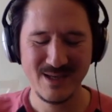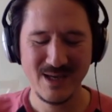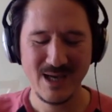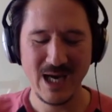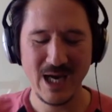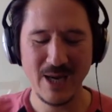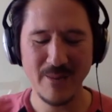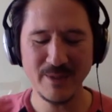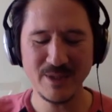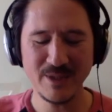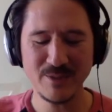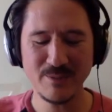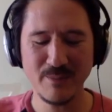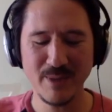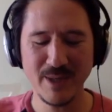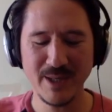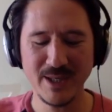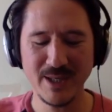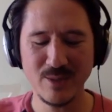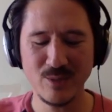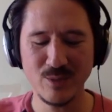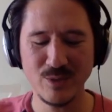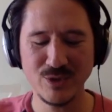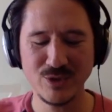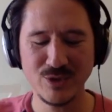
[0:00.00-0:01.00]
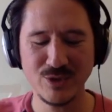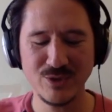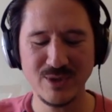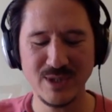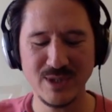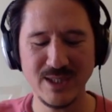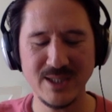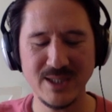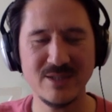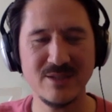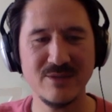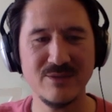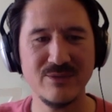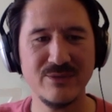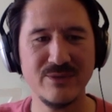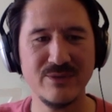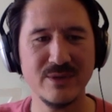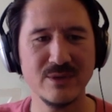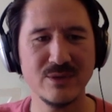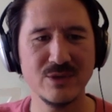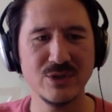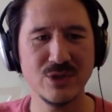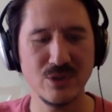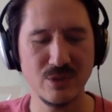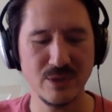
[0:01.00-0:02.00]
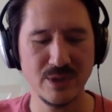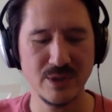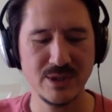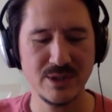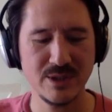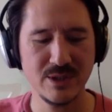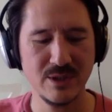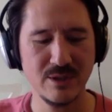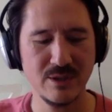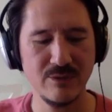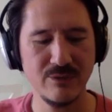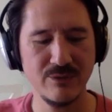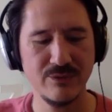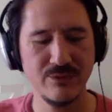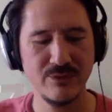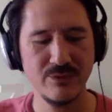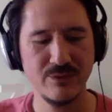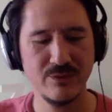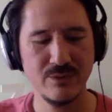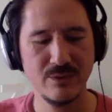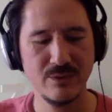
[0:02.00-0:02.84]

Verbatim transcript: How much money would you need to feel totally safe?